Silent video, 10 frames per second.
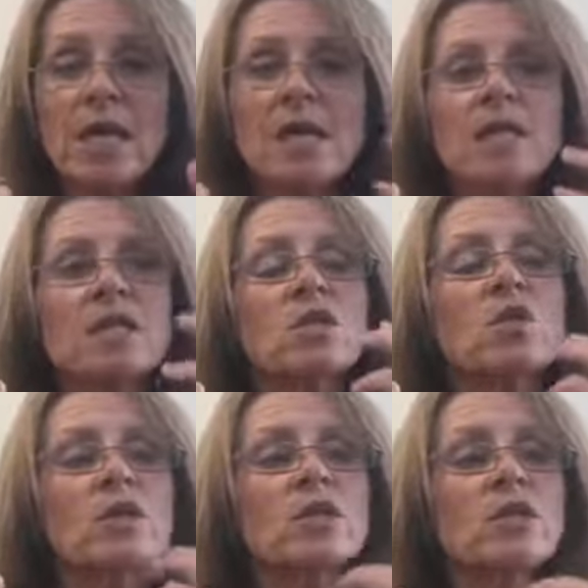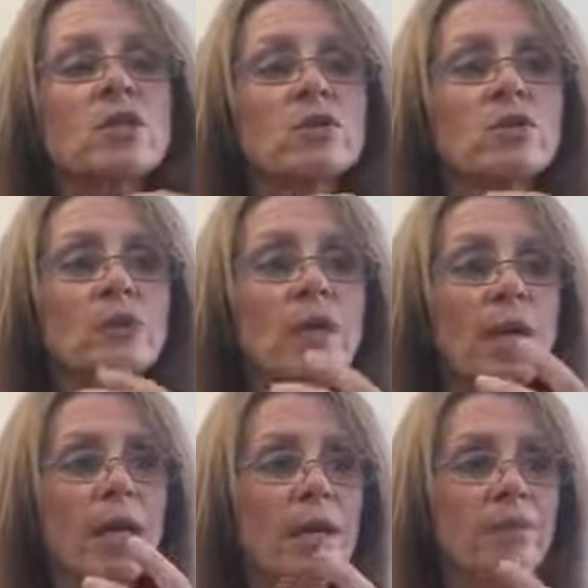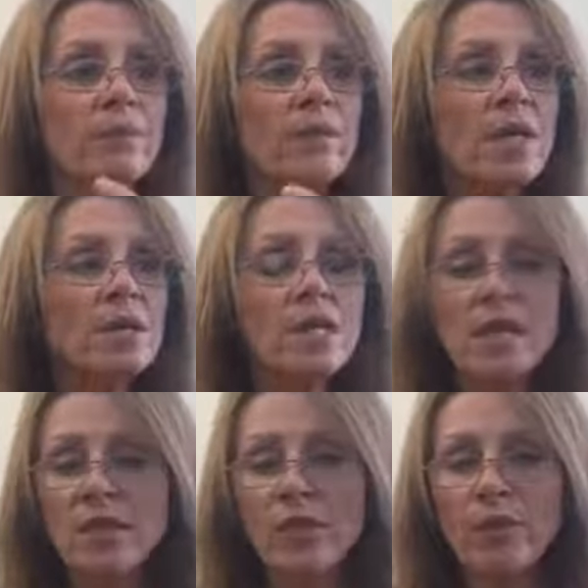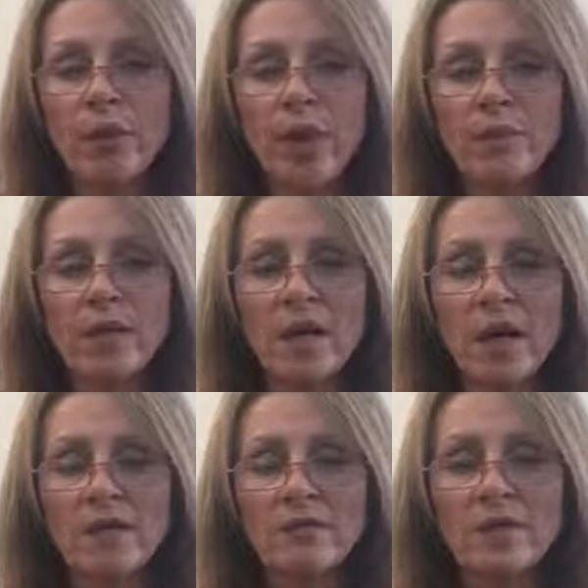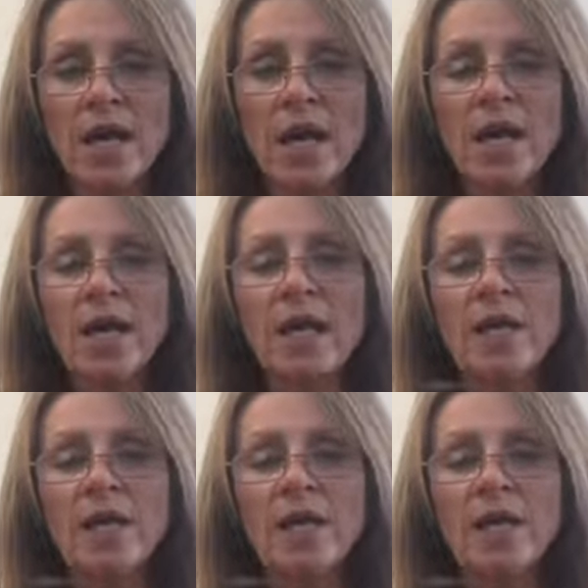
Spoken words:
It's going to take the throbbing out of that.